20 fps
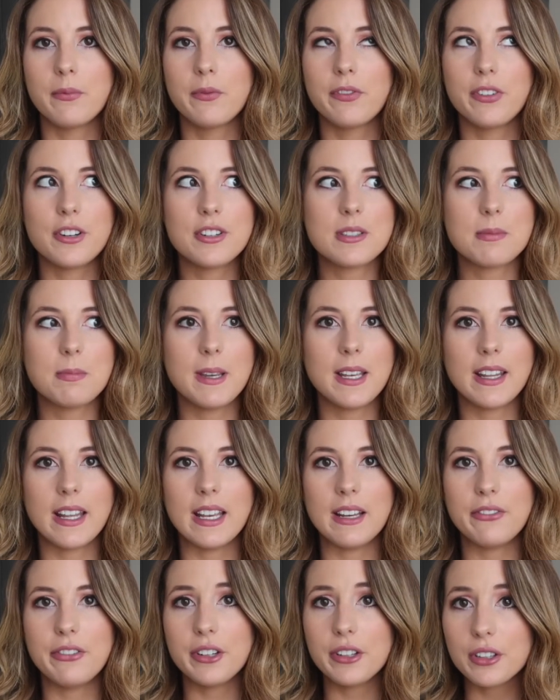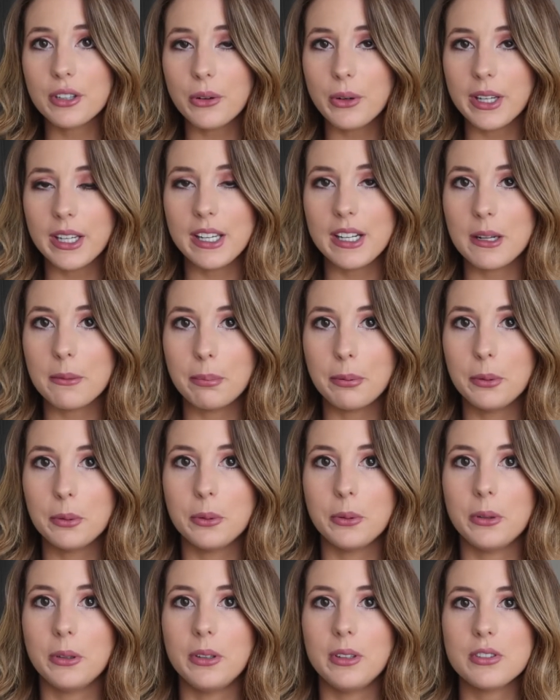First being that if you're going in a
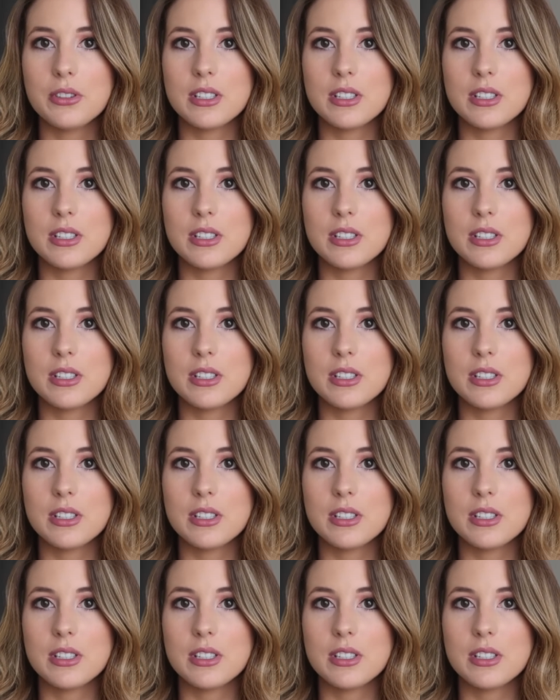pool,